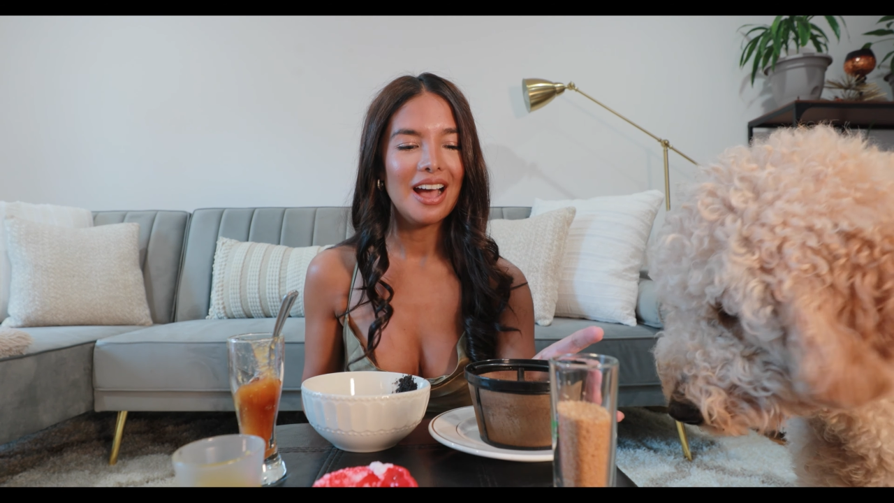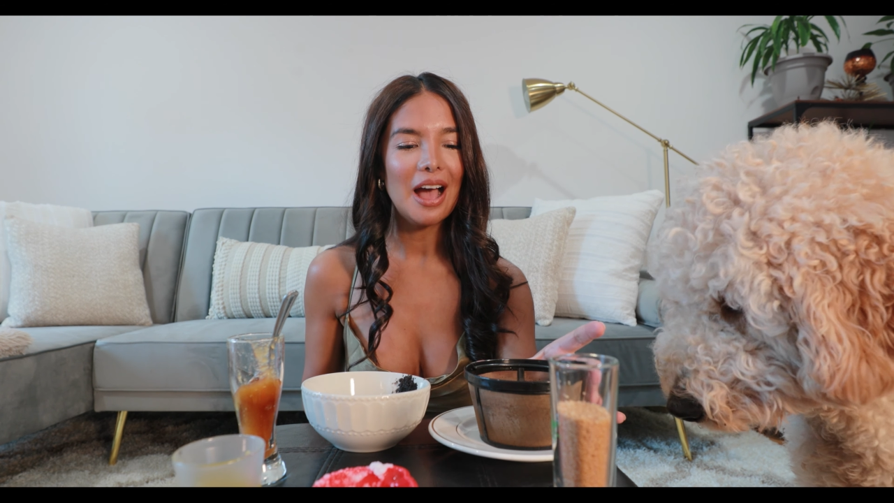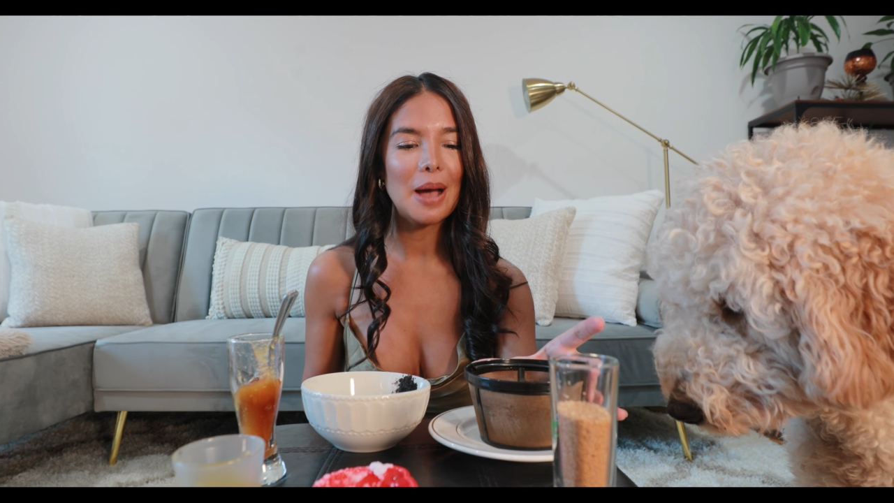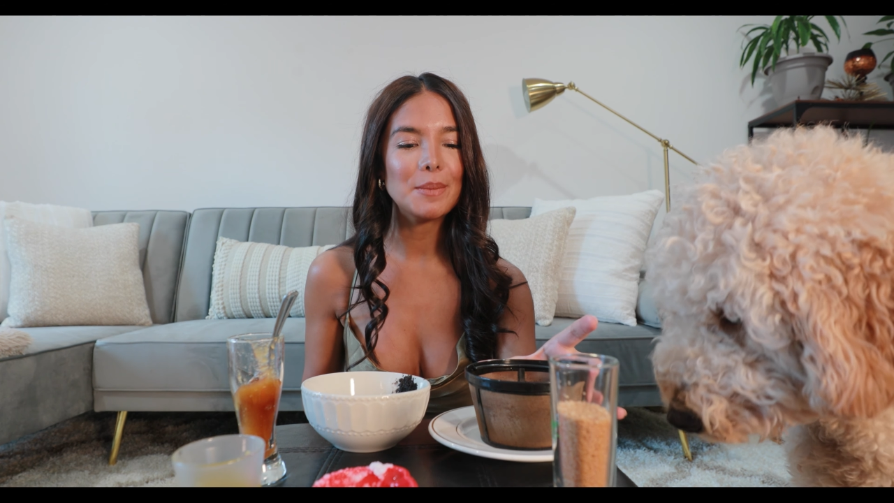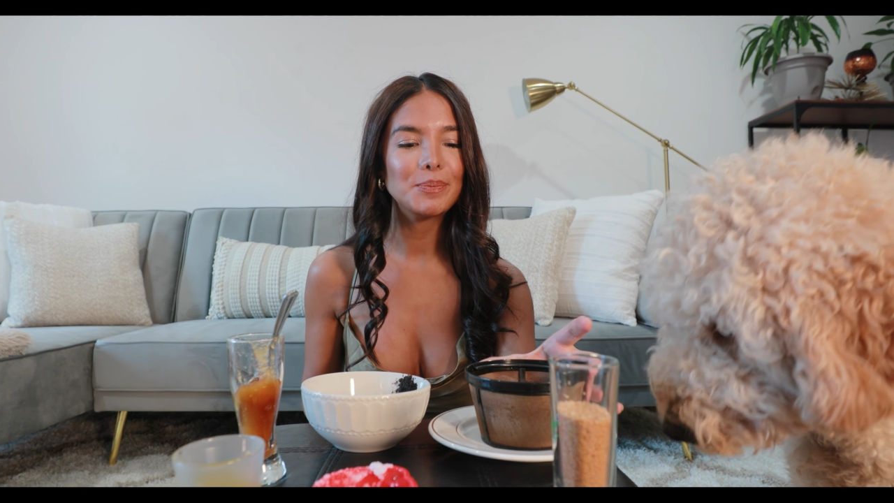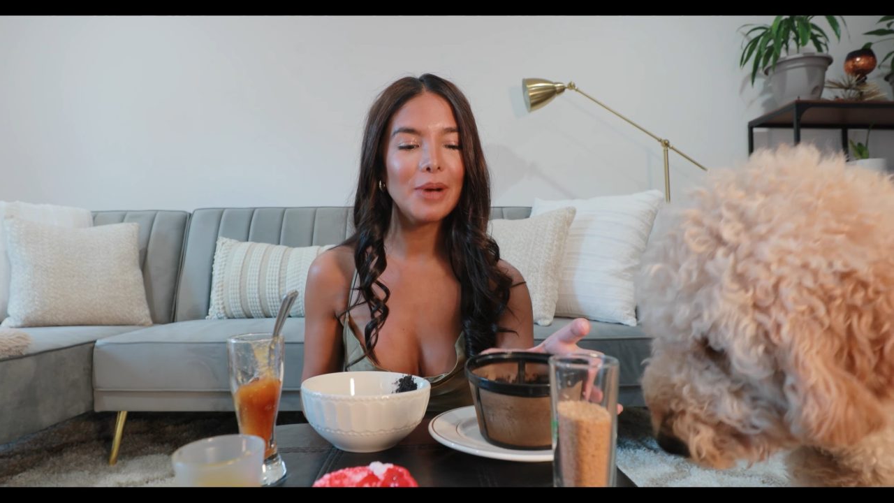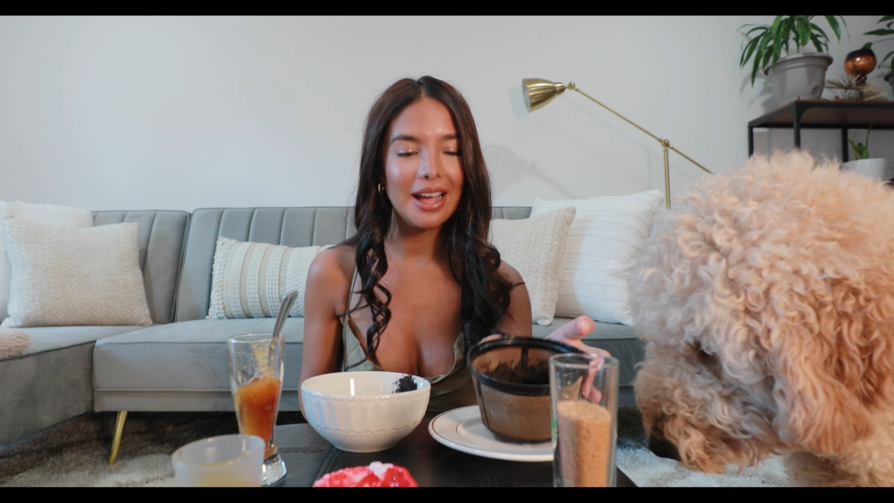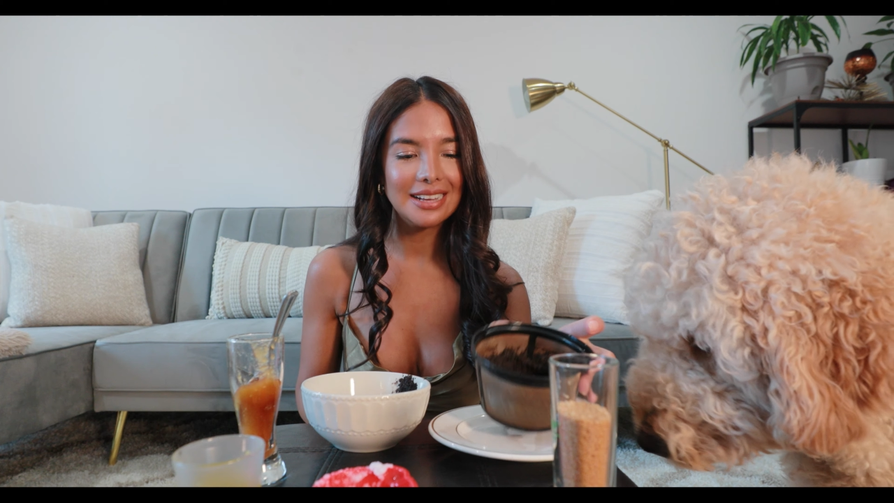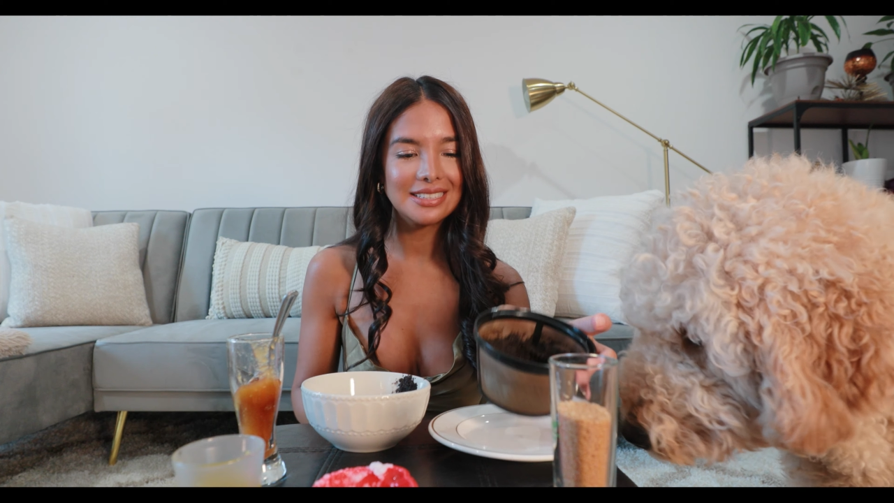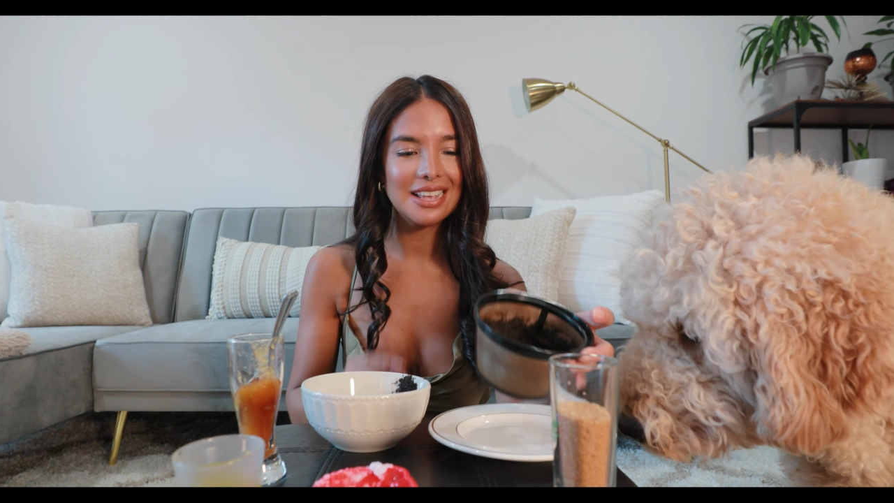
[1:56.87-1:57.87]

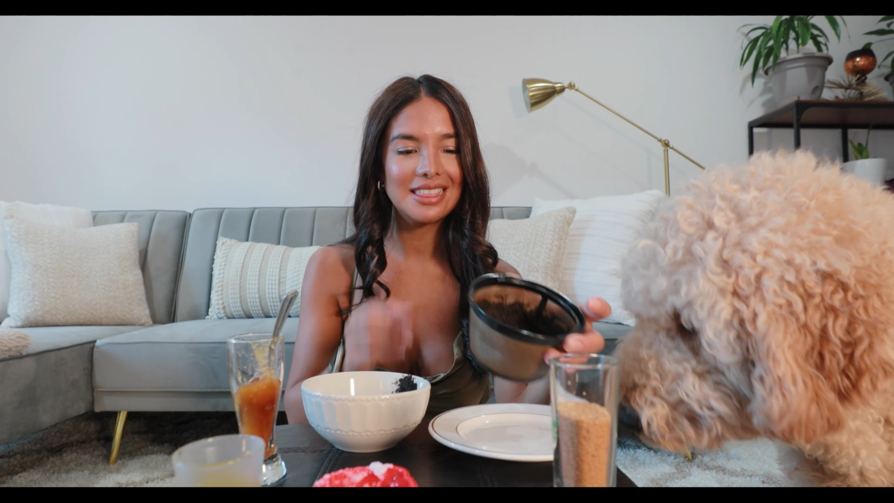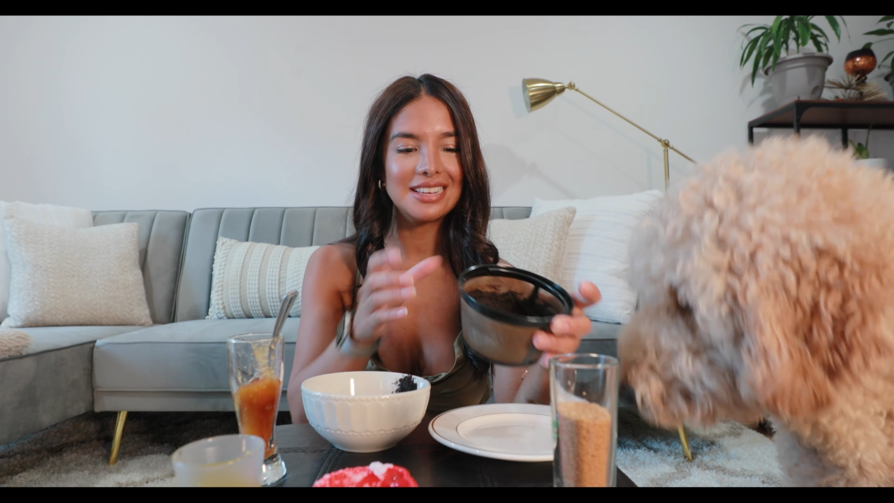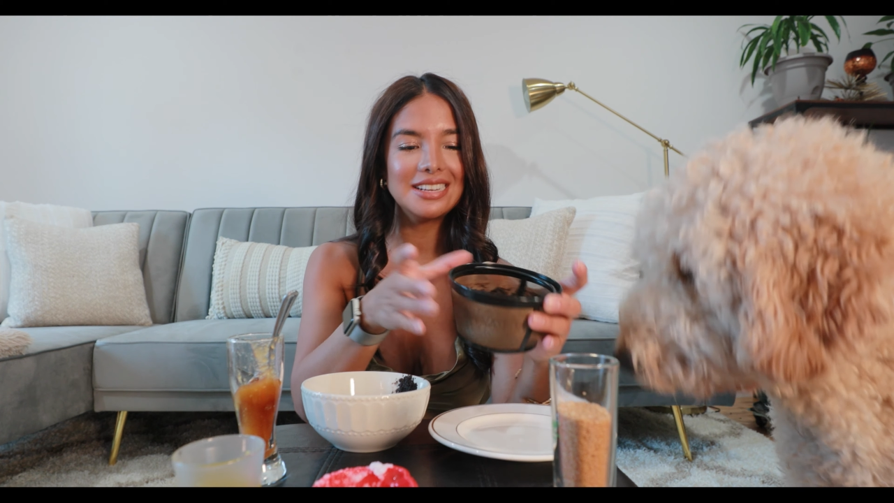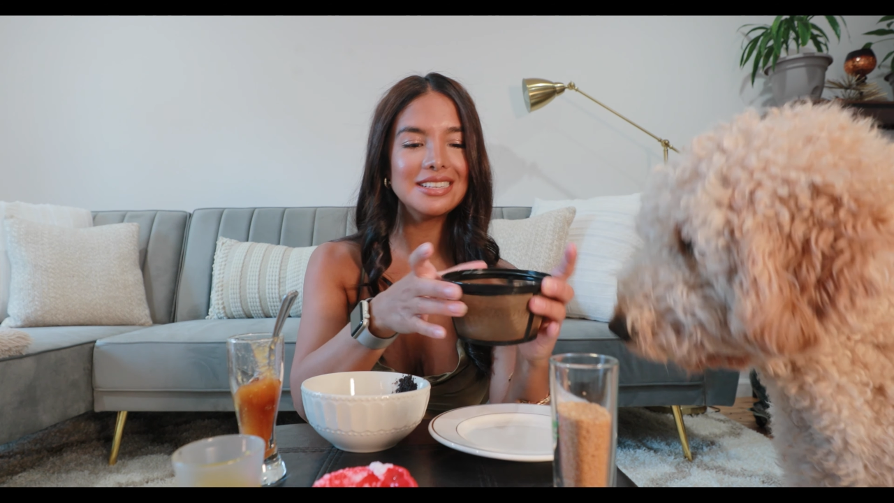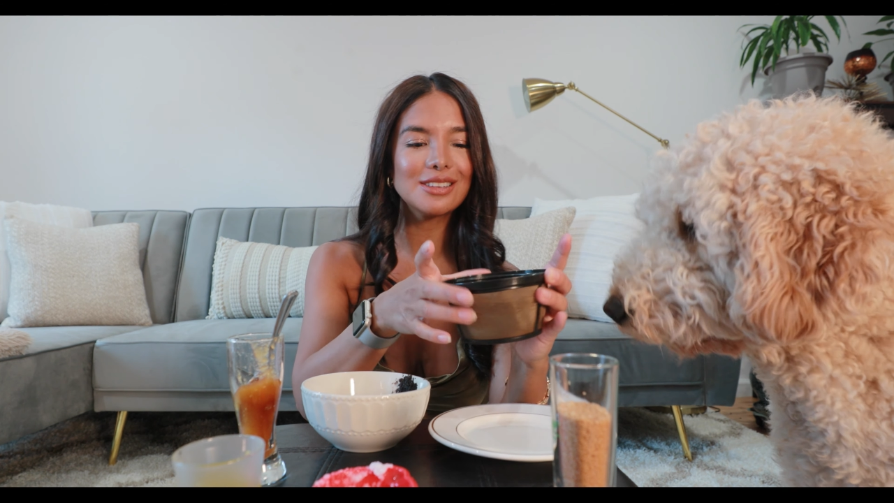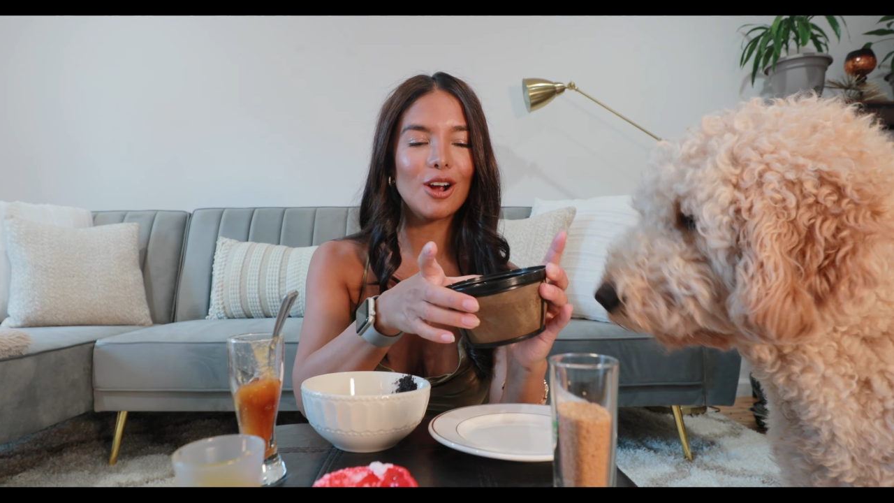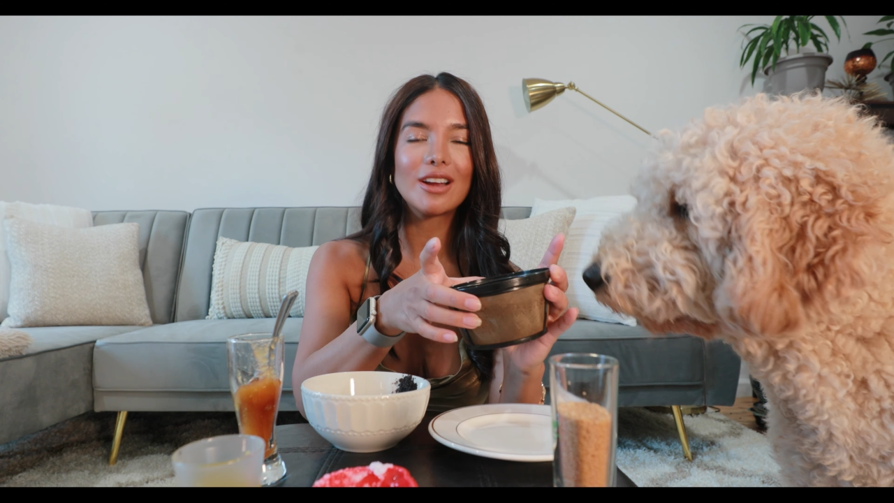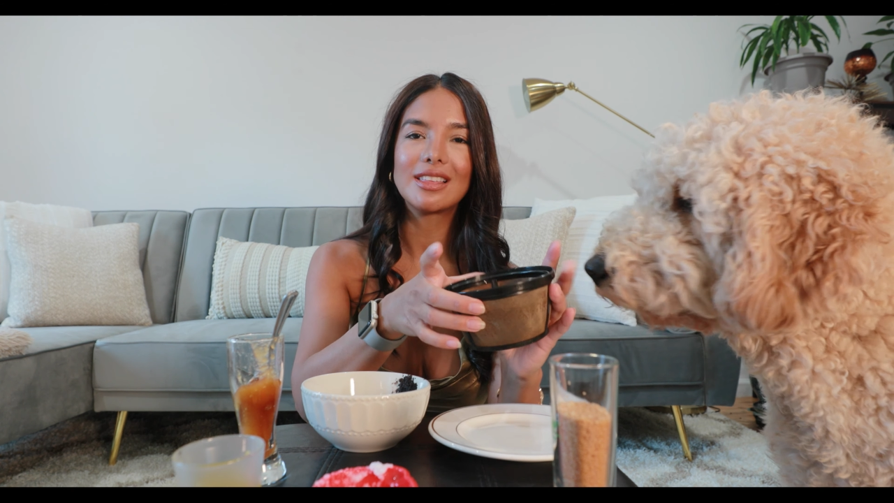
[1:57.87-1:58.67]
But these are